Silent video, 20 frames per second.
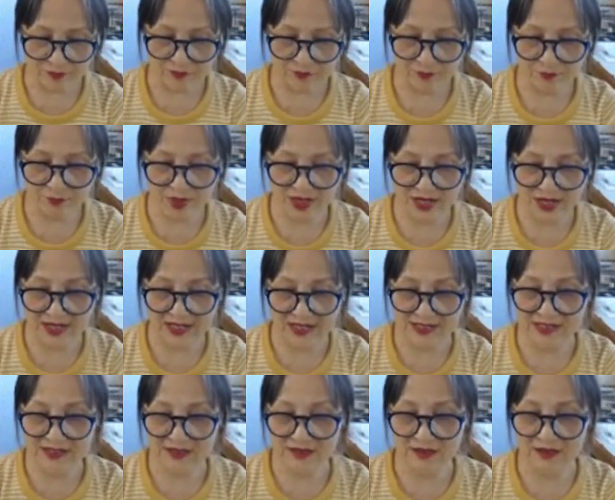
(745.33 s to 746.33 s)

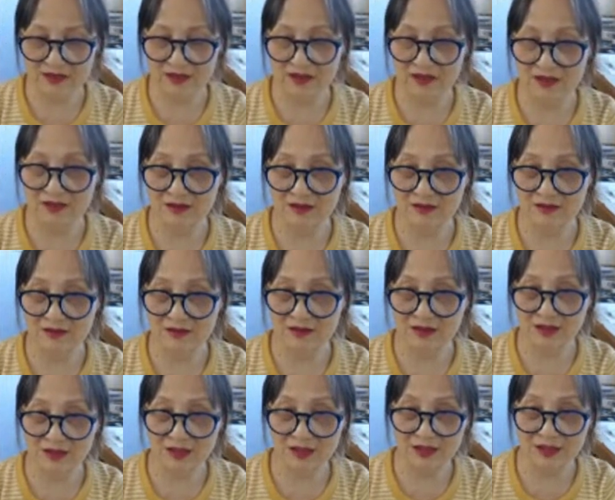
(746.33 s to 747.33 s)
press
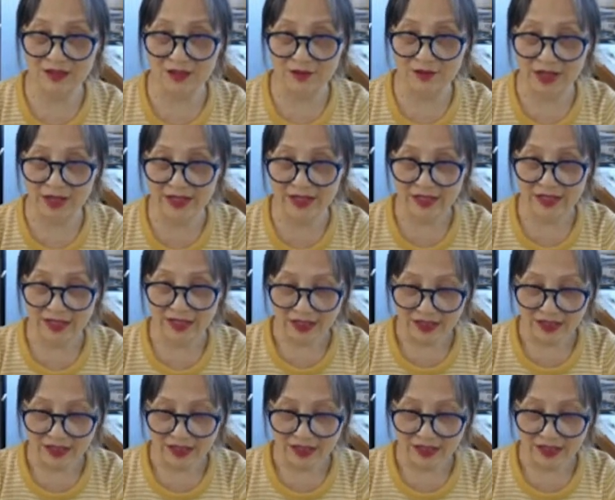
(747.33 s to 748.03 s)
here, right?